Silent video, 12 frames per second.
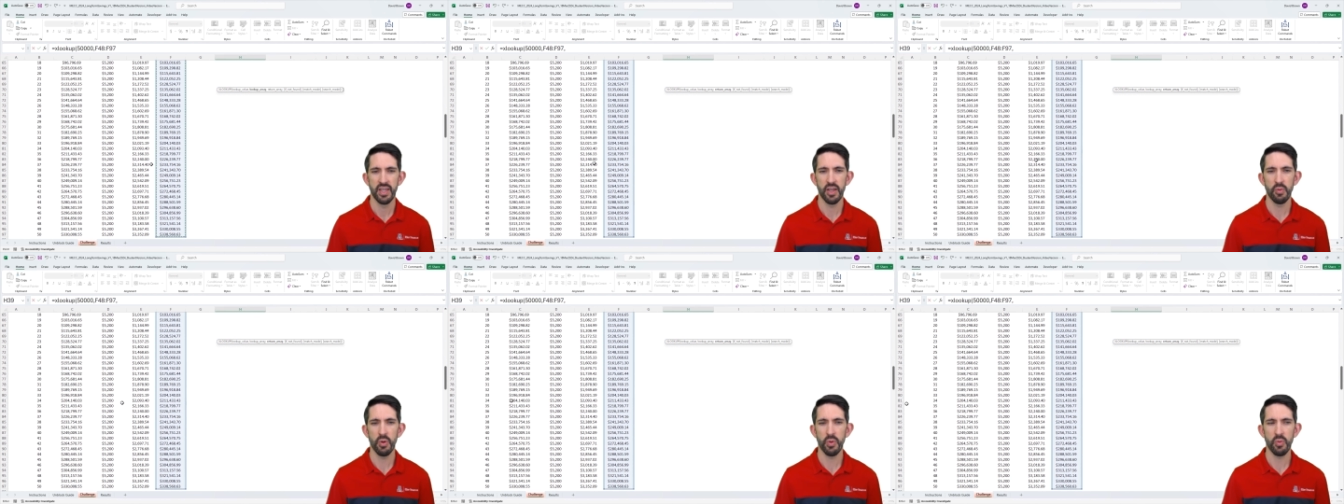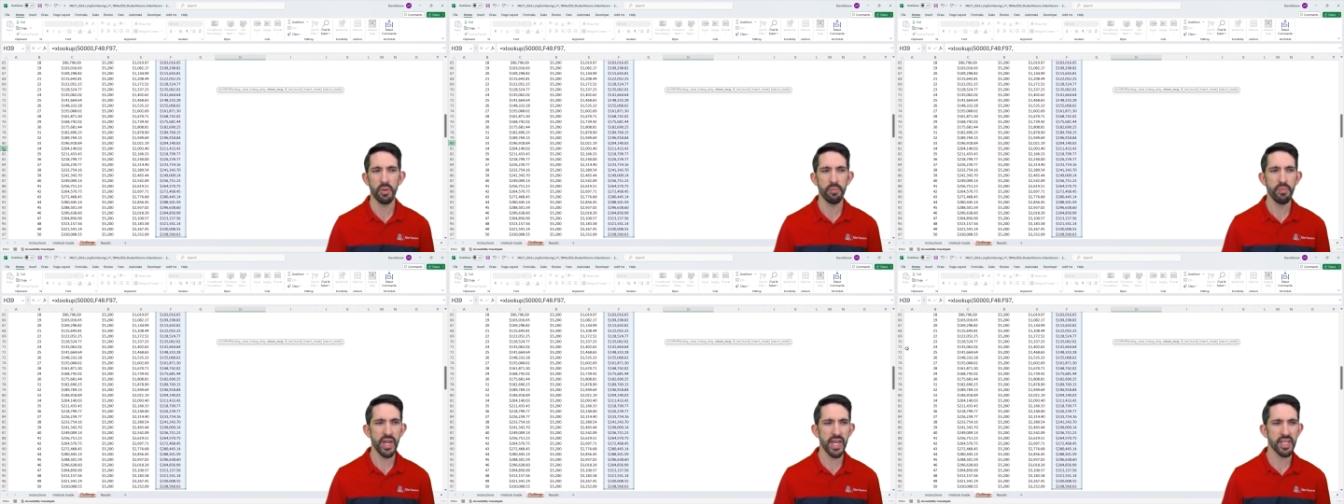And what we want
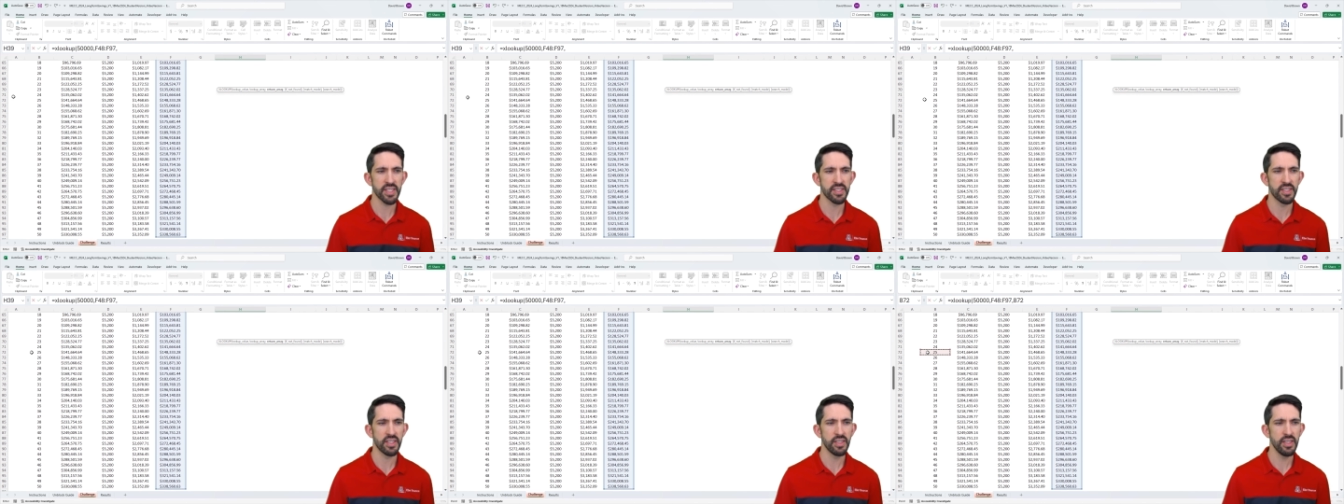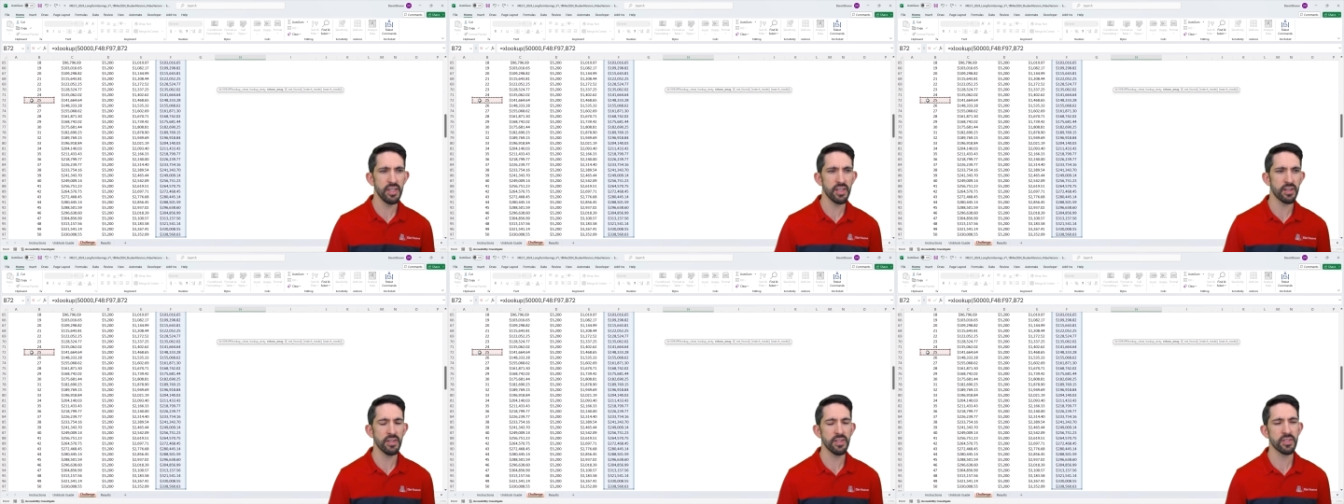back is the
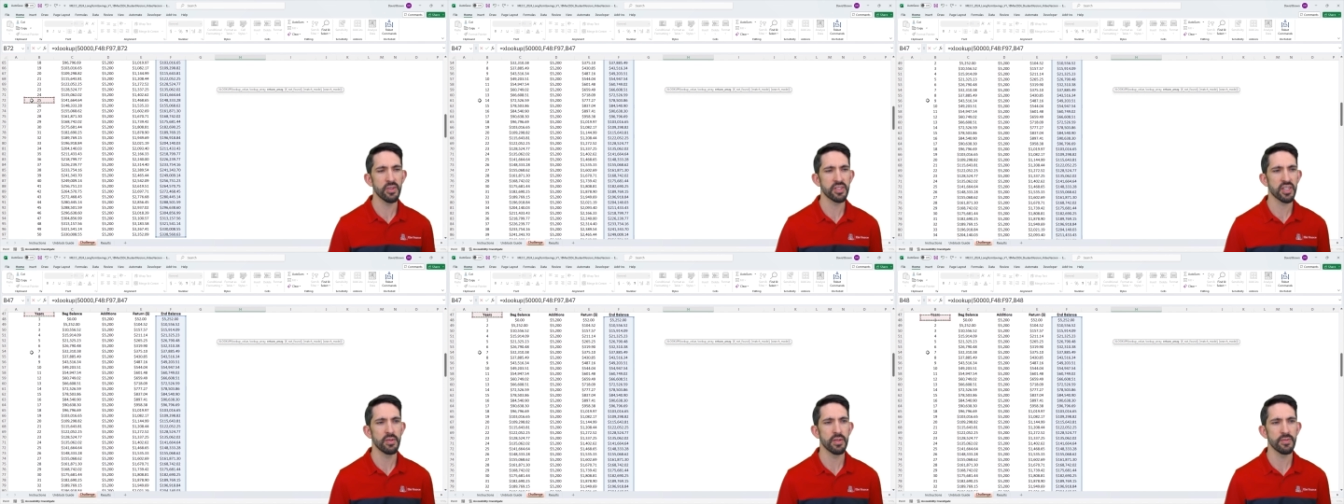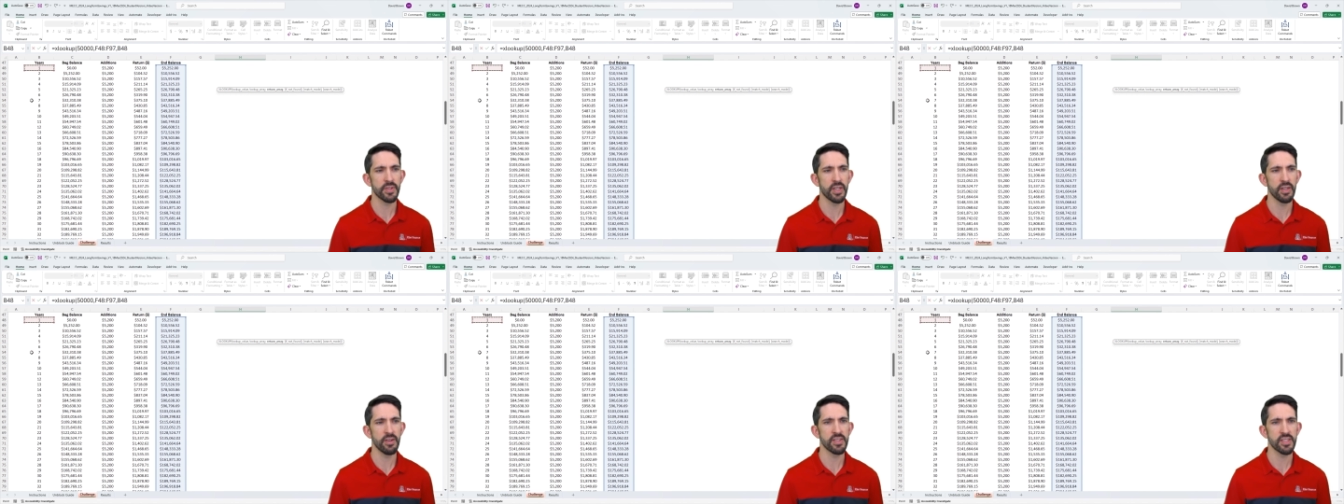year, so let's come over
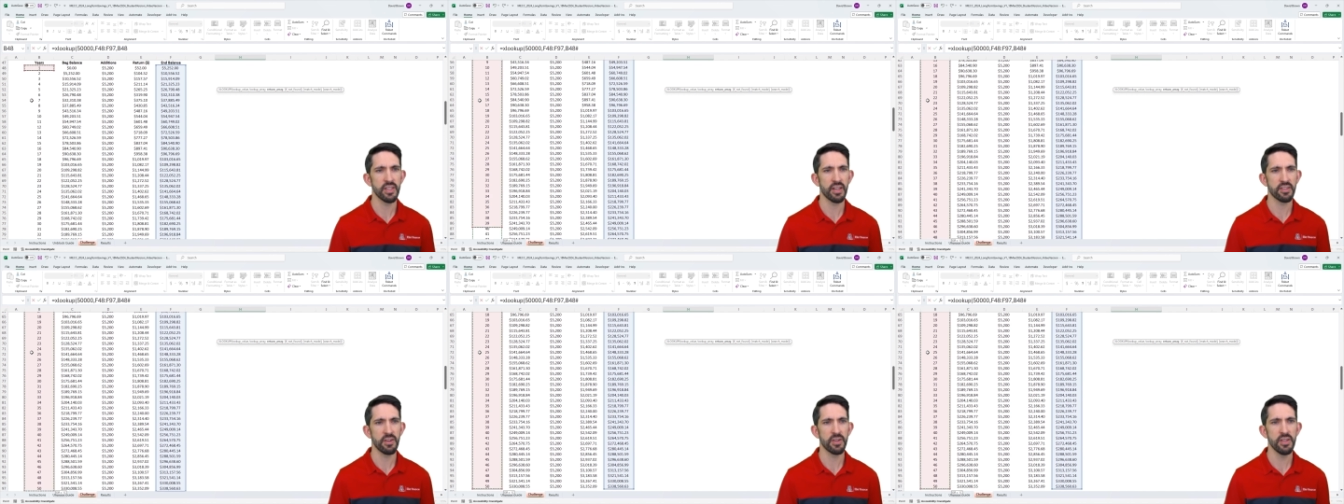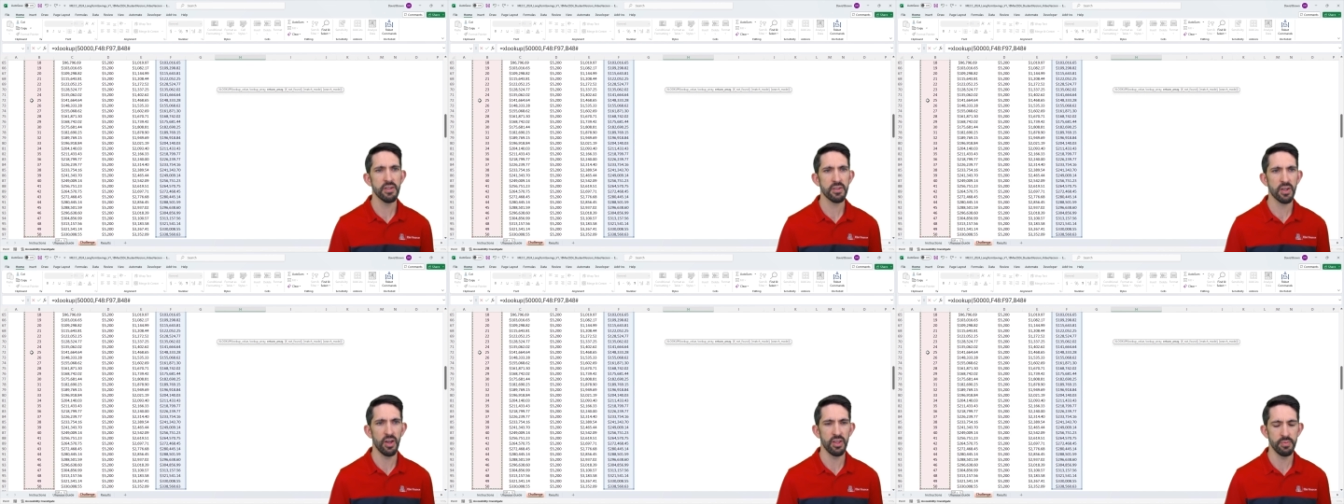here and select our year
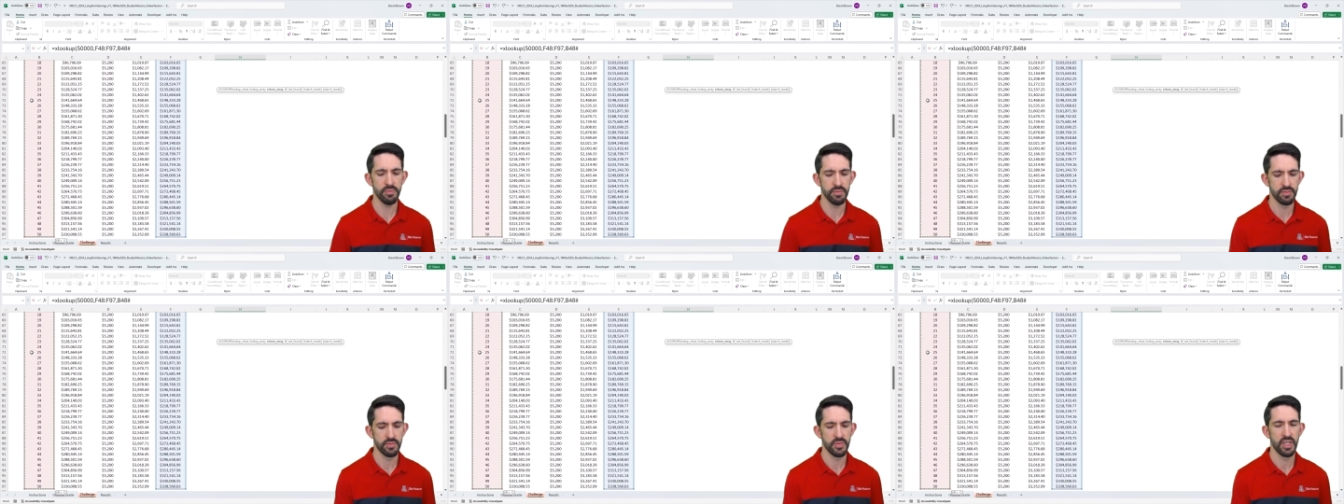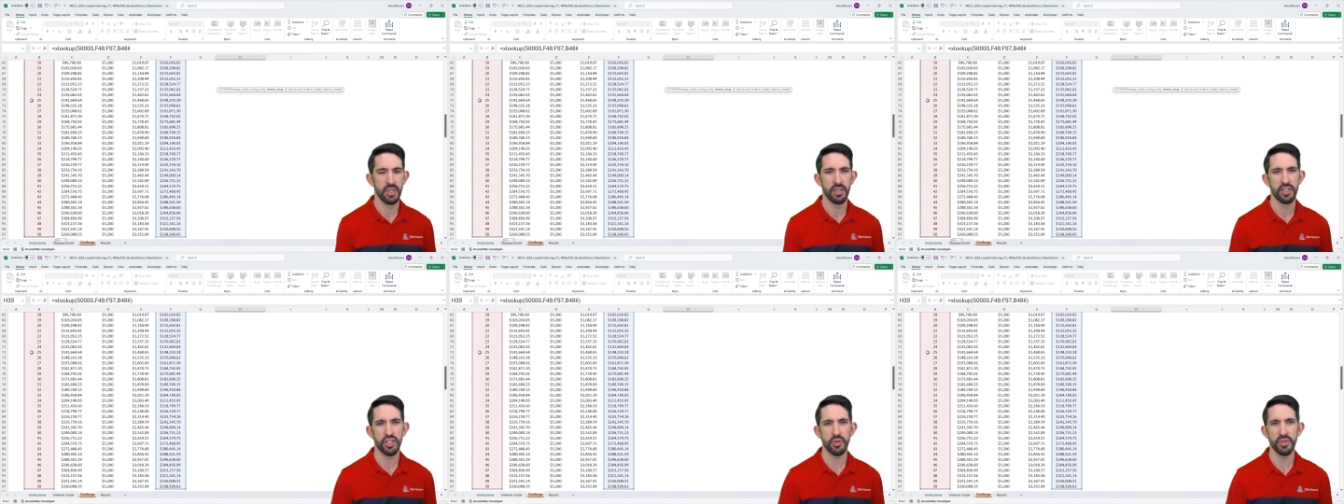column
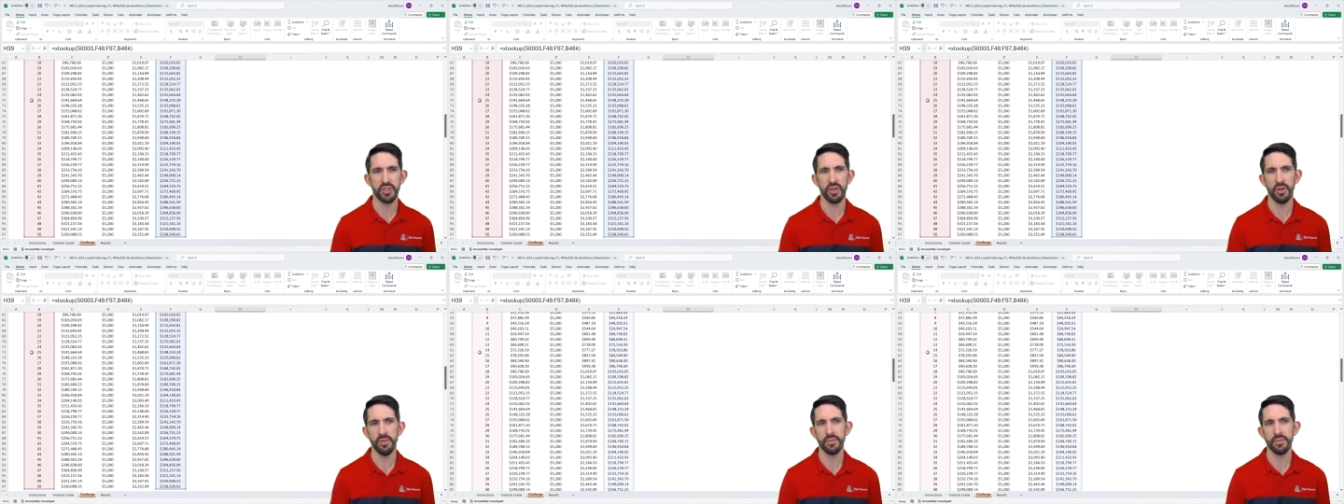to return